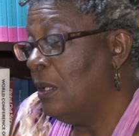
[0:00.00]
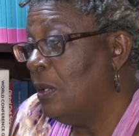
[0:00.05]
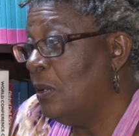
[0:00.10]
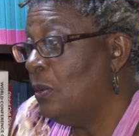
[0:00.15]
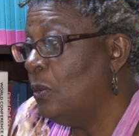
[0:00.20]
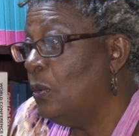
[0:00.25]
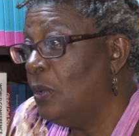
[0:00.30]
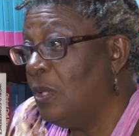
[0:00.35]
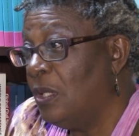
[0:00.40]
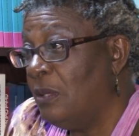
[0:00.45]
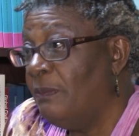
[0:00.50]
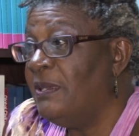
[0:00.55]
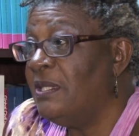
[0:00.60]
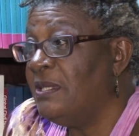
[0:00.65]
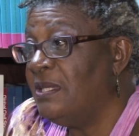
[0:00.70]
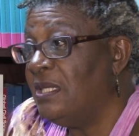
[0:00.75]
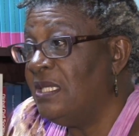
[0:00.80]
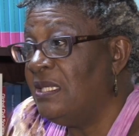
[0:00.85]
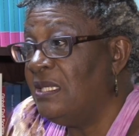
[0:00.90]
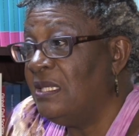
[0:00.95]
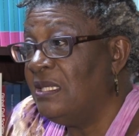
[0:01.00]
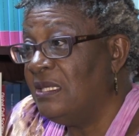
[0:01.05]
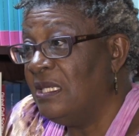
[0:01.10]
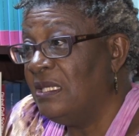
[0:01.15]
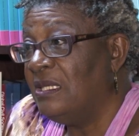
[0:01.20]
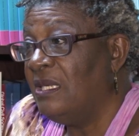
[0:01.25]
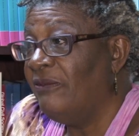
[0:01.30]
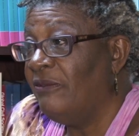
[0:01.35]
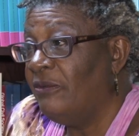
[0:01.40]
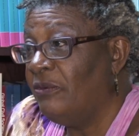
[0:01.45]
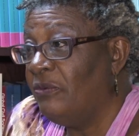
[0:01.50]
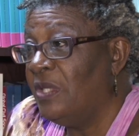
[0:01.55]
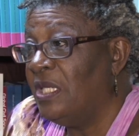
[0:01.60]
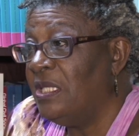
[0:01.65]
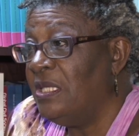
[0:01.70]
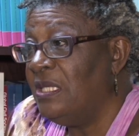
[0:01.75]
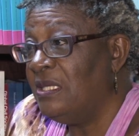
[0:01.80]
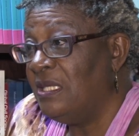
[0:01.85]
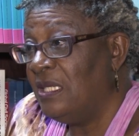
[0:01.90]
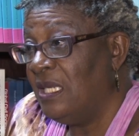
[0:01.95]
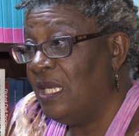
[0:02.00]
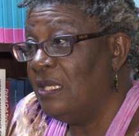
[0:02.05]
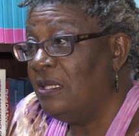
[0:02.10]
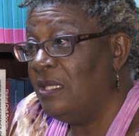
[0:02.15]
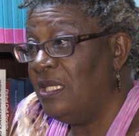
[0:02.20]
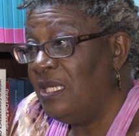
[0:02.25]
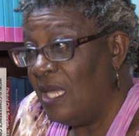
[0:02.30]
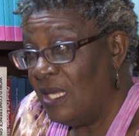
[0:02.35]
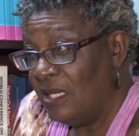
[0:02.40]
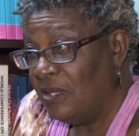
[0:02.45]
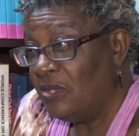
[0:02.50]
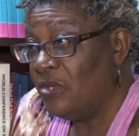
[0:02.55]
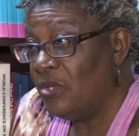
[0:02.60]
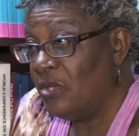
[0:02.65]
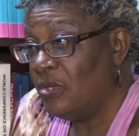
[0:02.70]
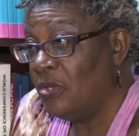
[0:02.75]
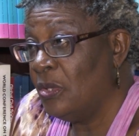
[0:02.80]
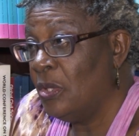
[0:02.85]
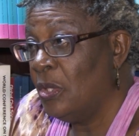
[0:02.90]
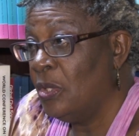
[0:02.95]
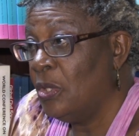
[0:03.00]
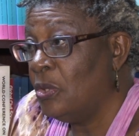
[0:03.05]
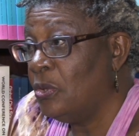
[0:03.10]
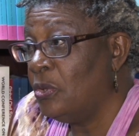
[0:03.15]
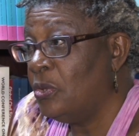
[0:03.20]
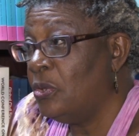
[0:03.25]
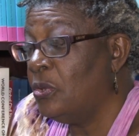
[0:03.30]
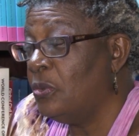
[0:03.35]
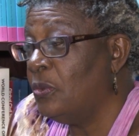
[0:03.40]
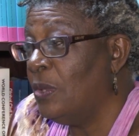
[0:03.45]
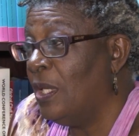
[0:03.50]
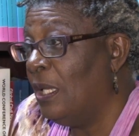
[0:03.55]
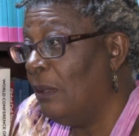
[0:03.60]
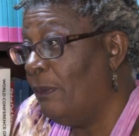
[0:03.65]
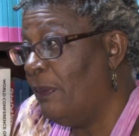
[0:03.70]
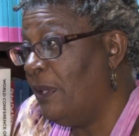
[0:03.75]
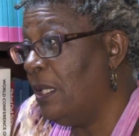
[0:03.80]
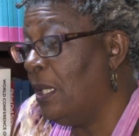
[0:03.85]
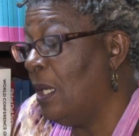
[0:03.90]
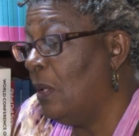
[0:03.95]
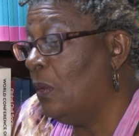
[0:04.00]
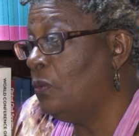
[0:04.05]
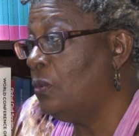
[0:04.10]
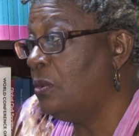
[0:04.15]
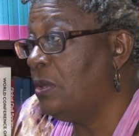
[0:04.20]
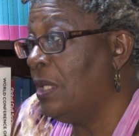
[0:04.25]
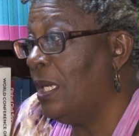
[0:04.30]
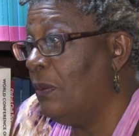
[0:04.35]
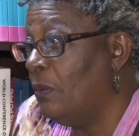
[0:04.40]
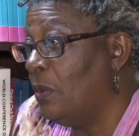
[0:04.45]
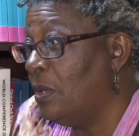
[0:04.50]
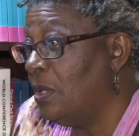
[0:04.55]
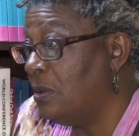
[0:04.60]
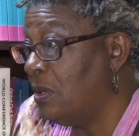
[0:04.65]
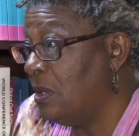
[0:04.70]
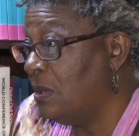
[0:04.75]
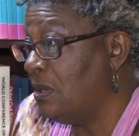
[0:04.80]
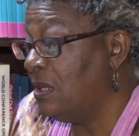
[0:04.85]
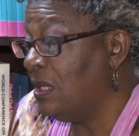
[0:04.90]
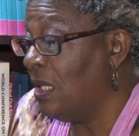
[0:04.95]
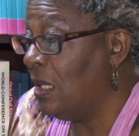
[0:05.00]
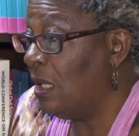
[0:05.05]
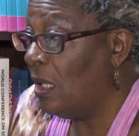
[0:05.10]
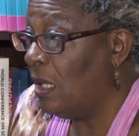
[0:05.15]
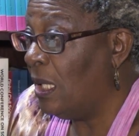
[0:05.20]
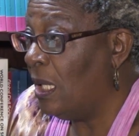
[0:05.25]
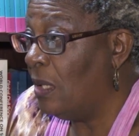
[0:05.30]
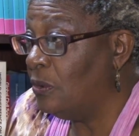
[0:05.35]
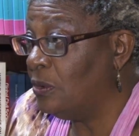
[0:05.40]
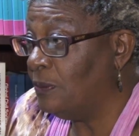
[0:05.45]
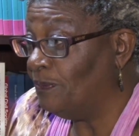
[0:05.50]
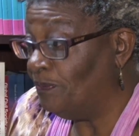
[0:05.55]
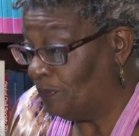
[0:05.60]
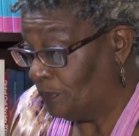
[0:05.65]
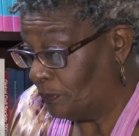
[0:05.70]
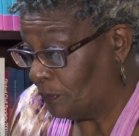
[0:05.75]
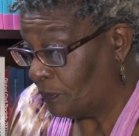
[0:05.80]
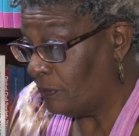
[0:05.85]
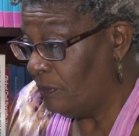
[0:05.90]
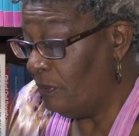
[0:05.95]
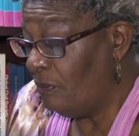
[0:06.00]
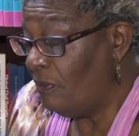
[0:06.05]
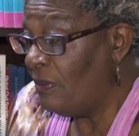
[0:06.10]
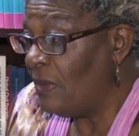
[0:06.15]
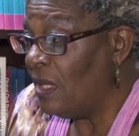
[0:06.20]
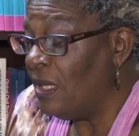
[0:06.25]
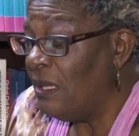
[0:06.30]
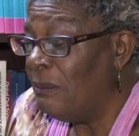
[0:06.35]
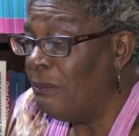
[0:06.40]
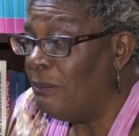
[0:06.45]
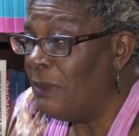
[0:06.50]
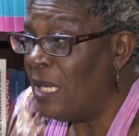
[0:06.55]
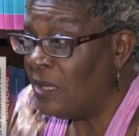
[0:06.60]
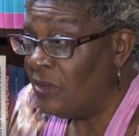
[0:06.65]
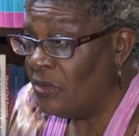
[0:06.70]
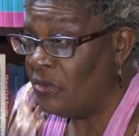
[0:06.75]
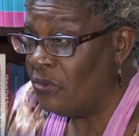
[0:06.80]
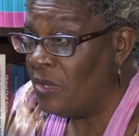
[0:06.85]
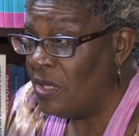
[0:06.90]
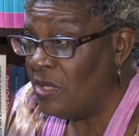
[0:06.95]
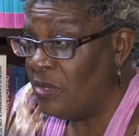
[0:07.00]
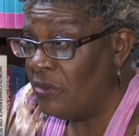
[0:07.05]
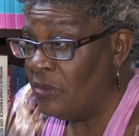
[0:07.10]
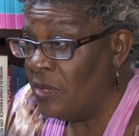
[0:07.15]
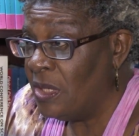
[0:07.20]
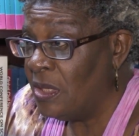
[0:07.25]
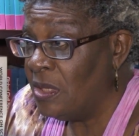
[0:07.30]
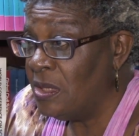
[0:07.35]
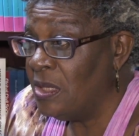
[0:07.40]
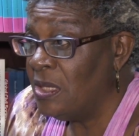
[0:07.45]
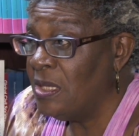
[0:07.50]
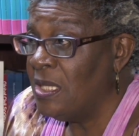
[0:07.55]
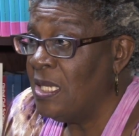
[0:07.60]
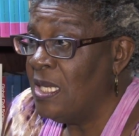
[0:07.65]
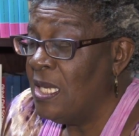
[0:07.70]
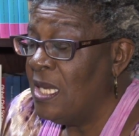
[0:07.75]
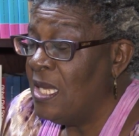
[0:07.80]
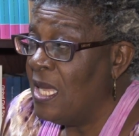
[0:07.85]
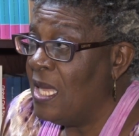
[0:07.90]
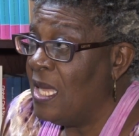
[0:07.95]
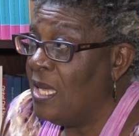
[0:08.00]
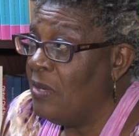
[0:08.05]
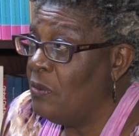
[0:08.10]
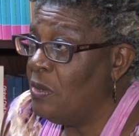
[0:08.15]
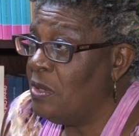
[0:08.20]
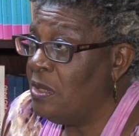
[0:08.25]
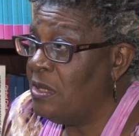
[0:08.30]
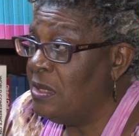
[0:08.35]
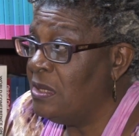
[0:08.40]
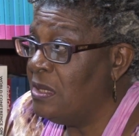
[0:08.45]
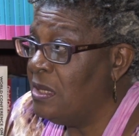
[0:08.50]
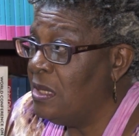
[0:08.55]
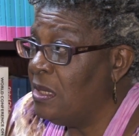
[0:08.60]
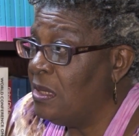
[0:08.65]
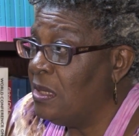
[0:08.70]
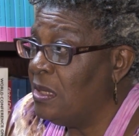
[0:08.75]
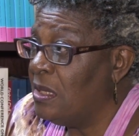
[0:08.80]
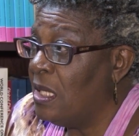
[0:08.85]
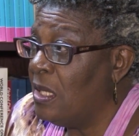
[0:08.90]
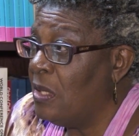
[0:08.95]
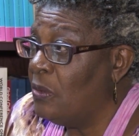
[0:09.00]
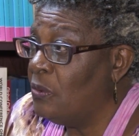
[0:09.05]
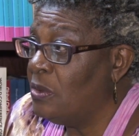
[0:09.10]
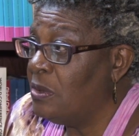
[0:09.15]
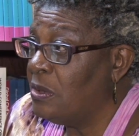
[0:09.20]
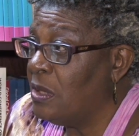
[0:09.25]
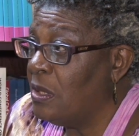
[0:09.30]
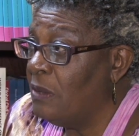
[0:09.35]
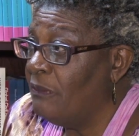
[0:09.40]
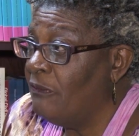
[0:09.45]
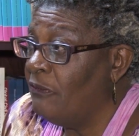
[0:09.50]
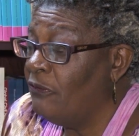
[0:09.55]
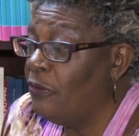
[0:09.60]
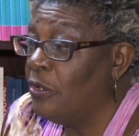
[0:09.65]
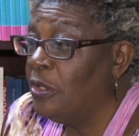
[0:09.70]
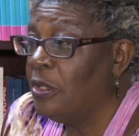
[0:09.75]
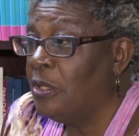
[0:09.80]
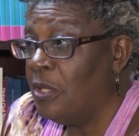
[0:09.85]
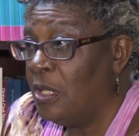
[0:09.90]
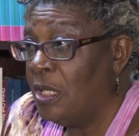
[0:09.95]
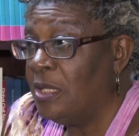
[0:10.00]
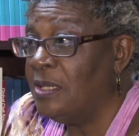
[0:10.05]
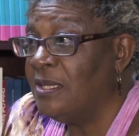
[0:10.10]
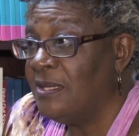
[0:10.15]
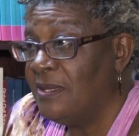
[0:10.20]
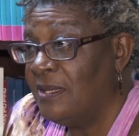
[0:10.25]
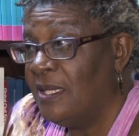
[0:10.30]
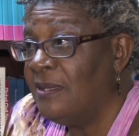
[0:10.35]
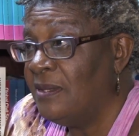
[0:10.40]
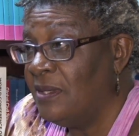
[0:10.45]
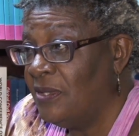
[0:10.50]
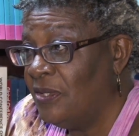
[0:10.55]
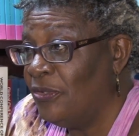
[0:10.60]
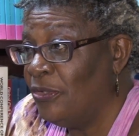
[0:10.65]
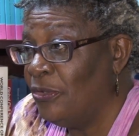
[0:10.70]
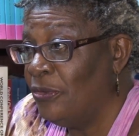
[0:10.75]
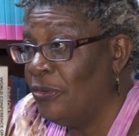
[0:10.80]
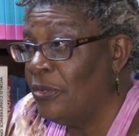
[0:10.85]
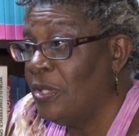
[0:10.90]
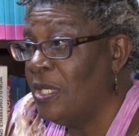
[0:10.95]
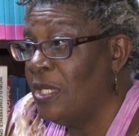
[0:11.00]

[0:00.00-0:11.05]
local businesses that have already said yes to helping out. I want to single out Max Restaurant. I want to single out Fort Garden Center